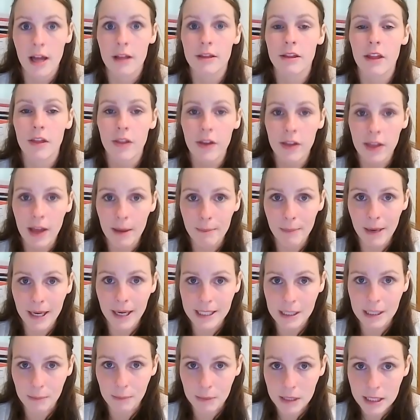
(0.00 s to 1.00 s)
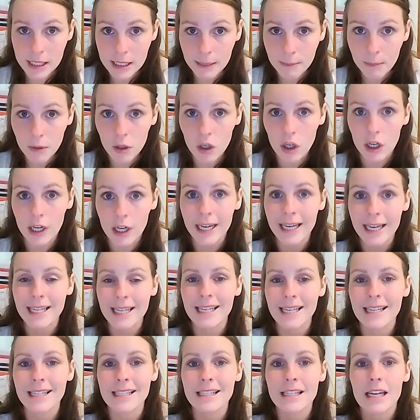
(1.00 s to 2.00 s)
the thing that makes them similar
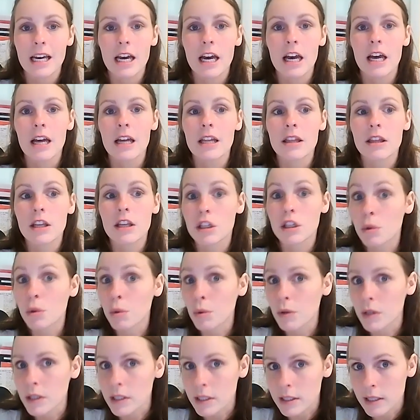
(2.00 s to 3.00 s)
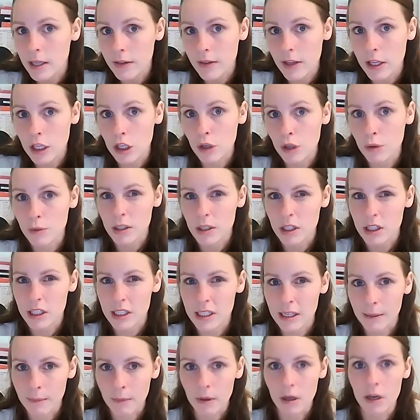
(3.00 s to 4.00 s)
is the tools that they use are
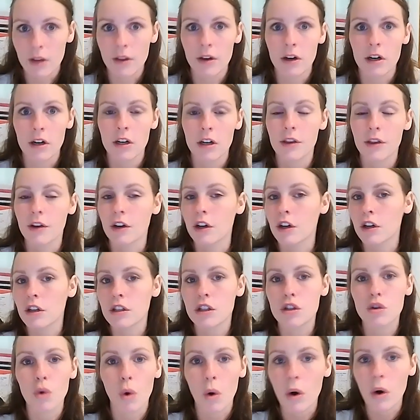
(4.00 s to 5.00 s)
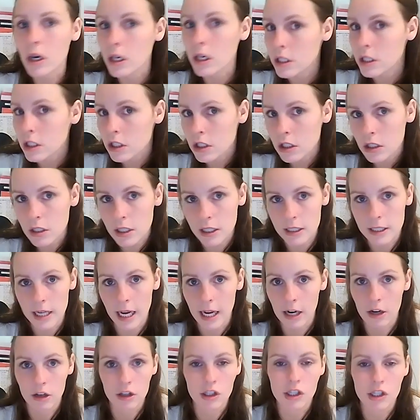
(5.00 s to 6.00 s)
similar. Their storage
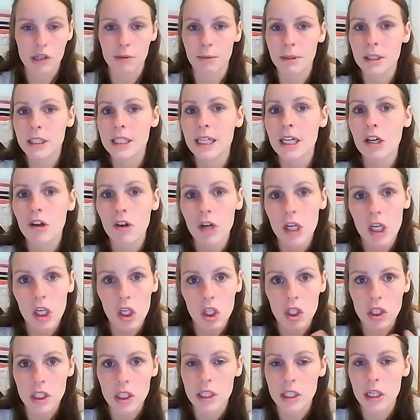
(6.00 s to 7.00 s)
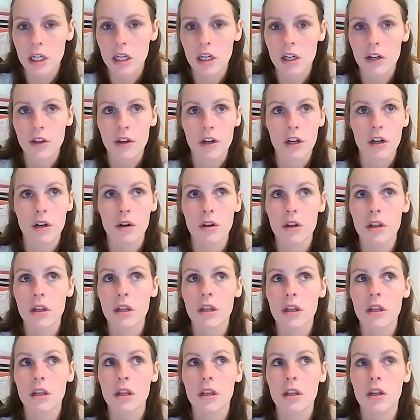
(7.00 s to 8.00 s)
containers, their materials,
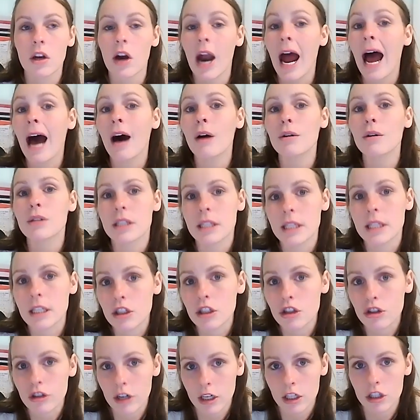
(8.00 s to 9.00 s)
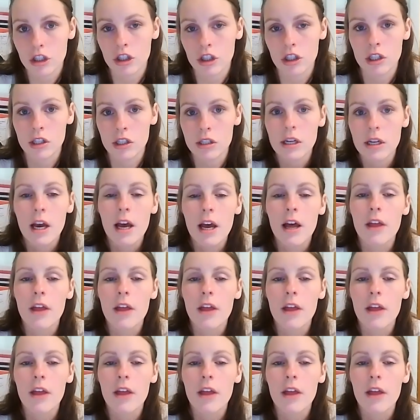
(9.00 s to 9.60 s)
their housing structures,